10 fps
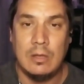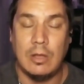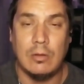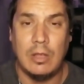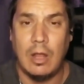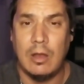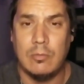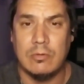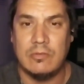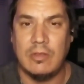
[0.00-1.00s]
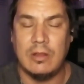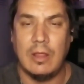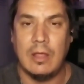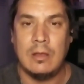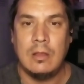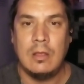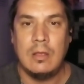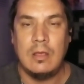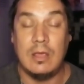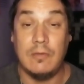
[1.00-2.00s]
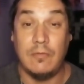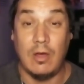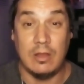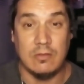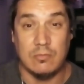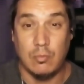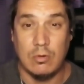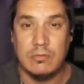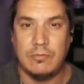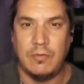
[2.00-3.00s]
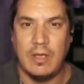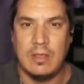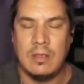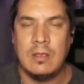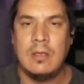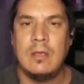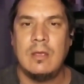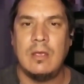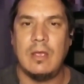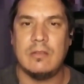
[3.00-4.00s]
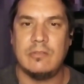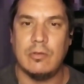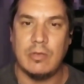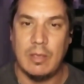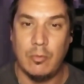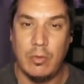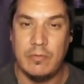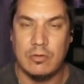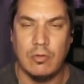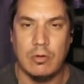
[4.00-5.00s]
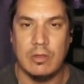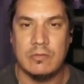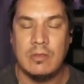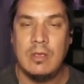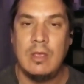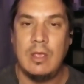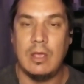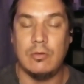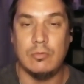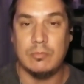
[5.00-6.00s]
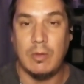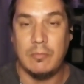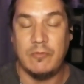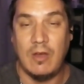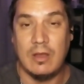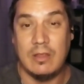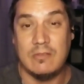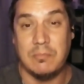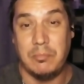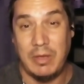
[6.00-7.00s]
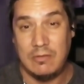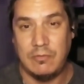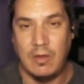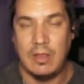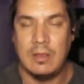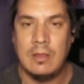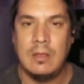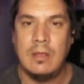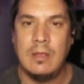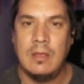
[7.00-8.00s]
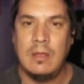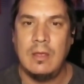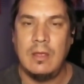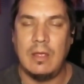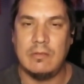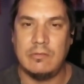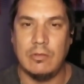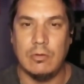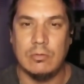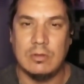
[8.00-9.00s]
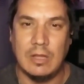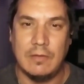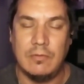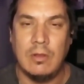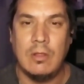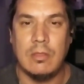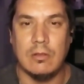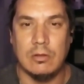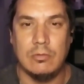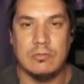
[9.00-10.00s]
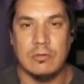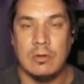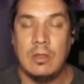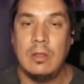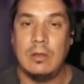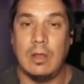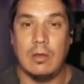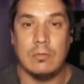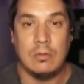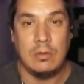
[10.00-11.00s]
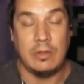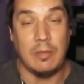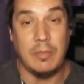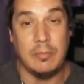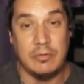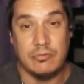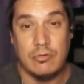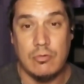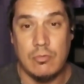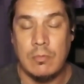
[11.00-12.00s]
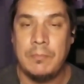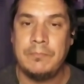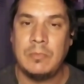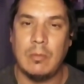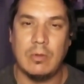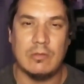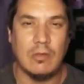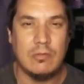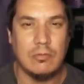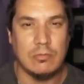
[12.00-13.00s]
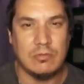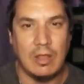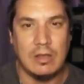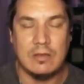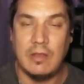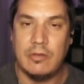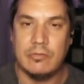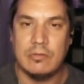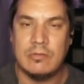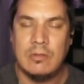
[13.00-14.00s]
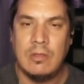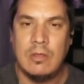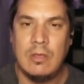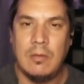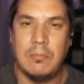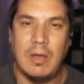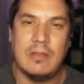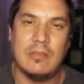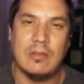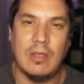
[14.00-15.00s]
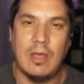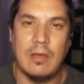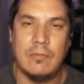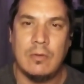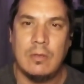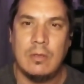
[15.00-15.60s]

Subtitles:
Now, Leon Edwards said that he fought his worst fight and still came away victorious, and Usman fought his best fight and still left the loser. Now, that may be true, but it's also a slightly dangerous mindset to have,